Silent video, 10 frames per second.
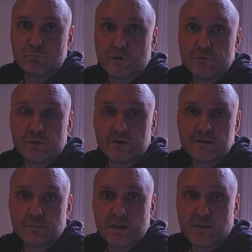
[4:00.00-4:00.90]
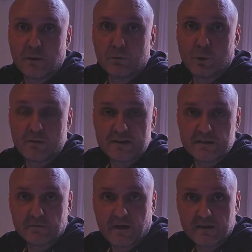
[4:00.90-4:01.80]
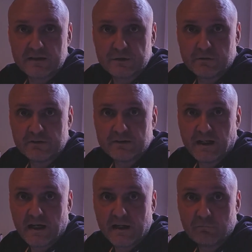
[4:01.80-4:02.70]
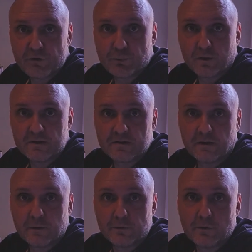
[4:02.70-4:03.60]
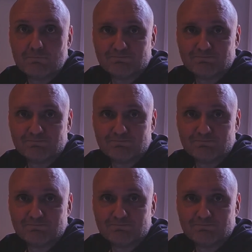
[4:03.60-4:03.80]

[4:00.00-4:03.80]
reviewing some email queries that I've had in during the day and responding to those.